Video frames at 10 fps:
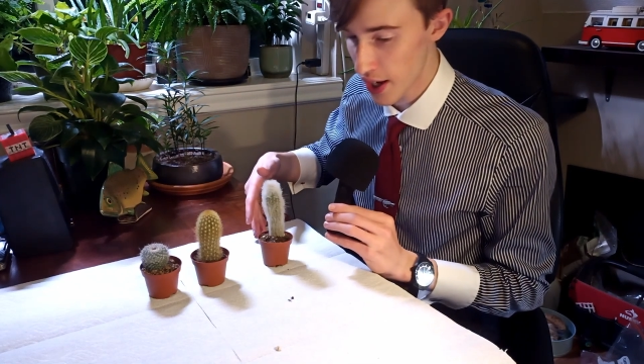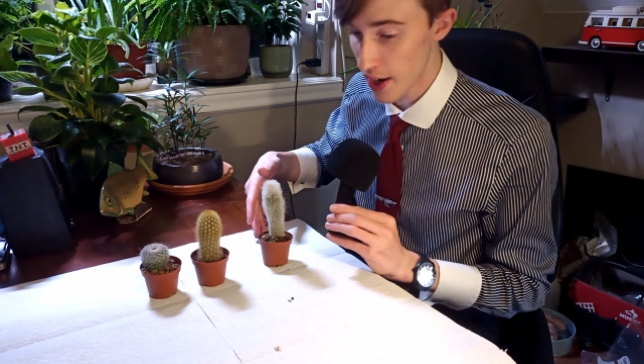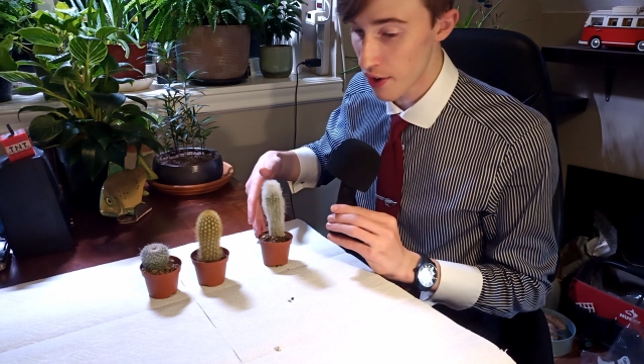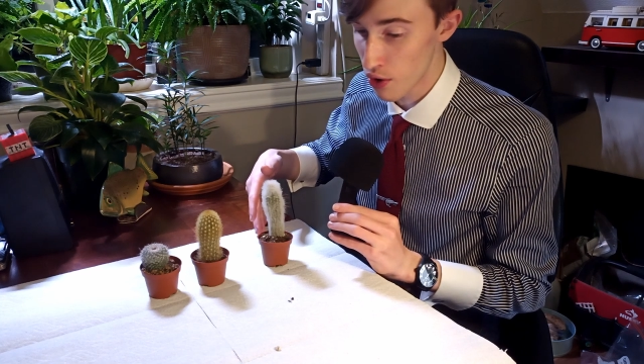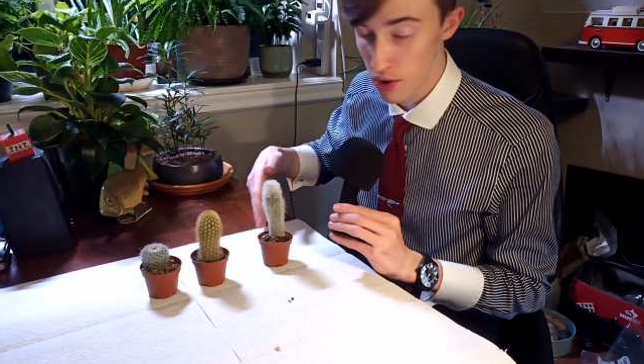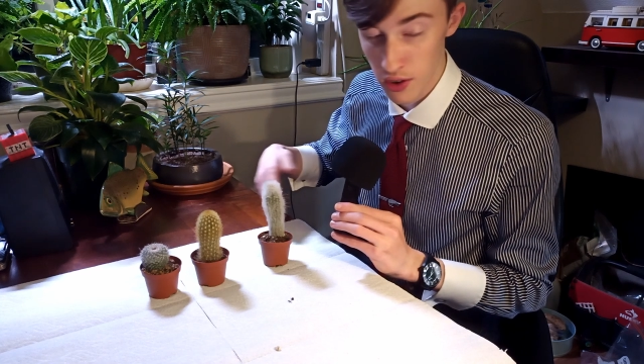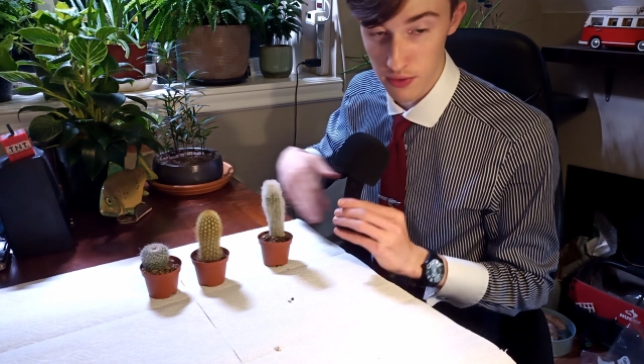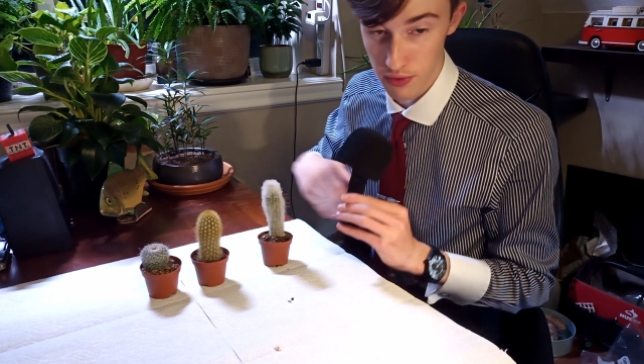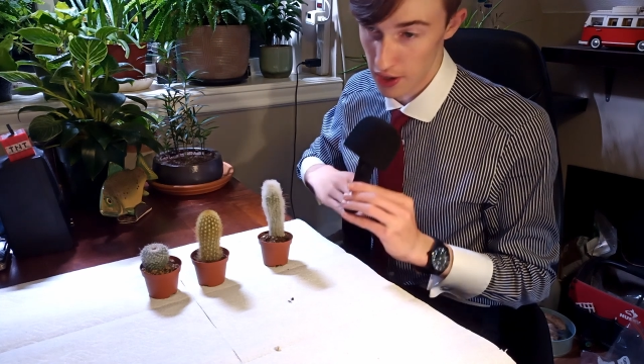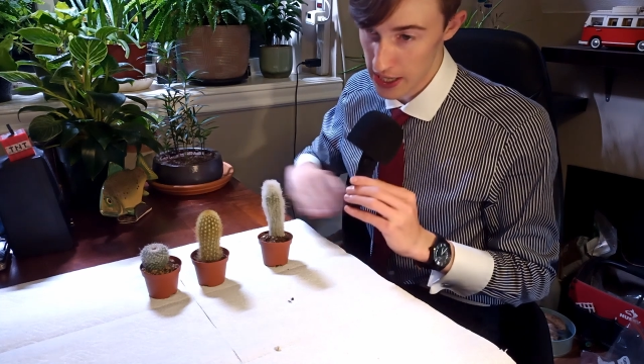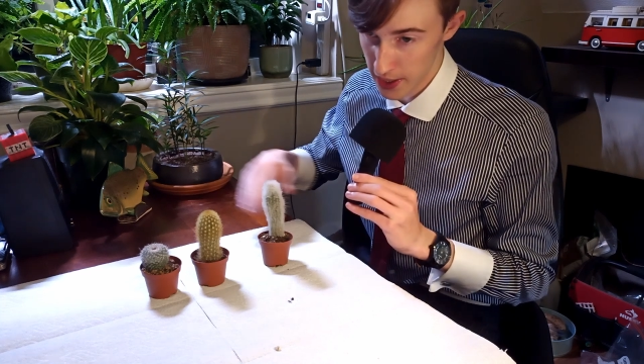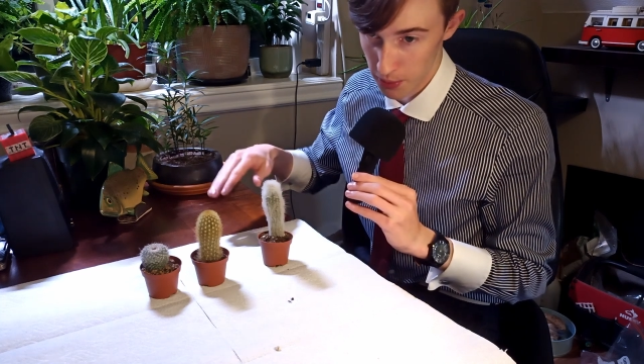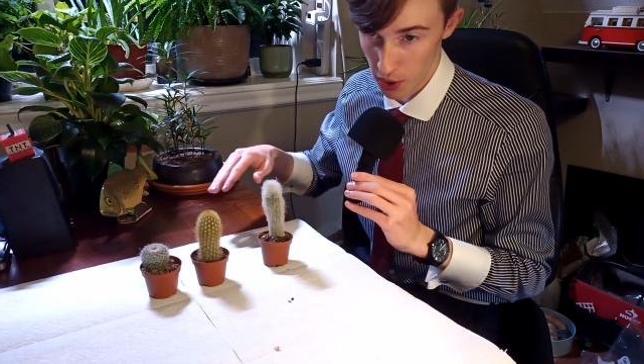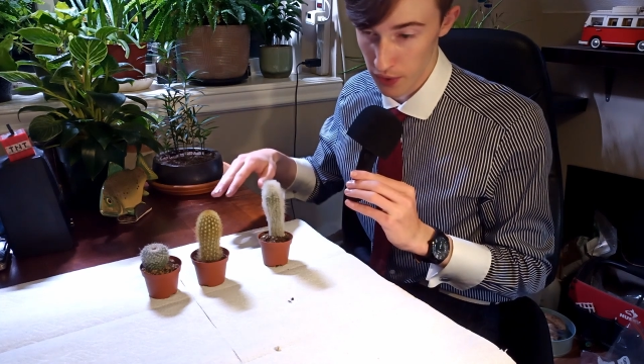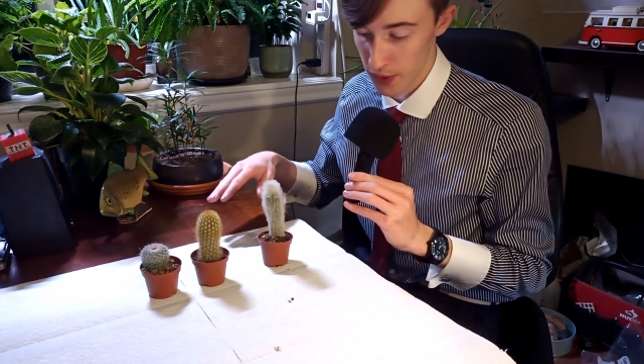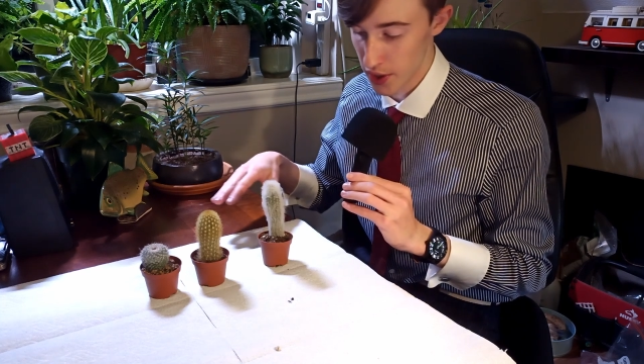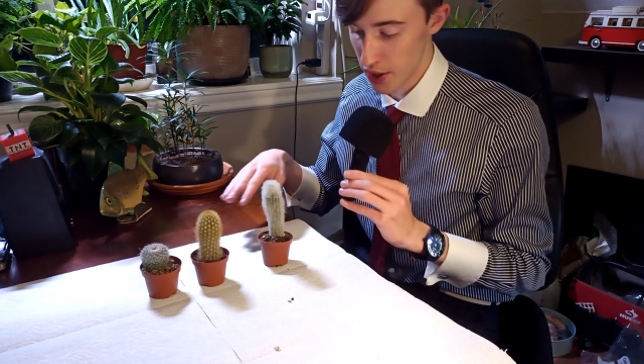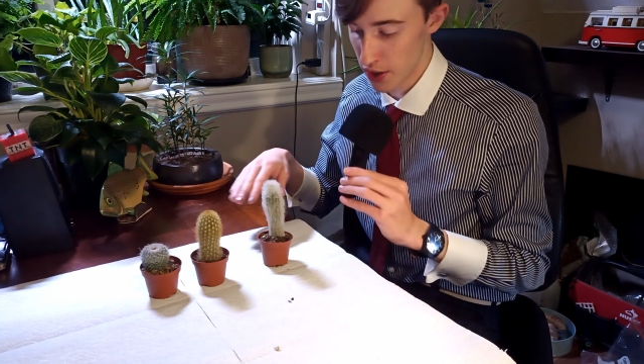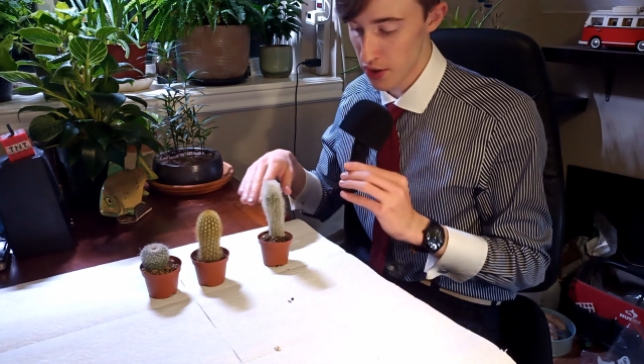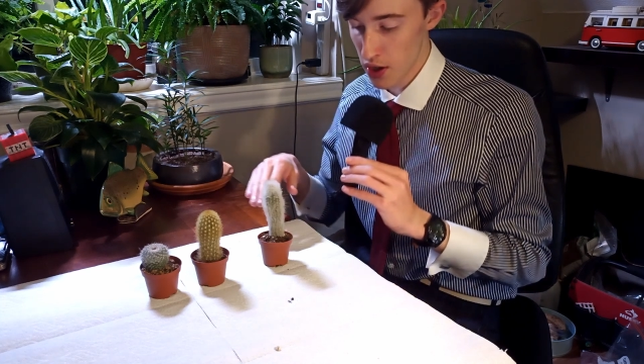at all for any part of the
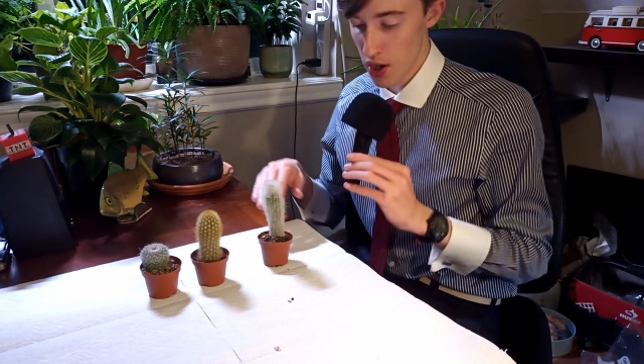year,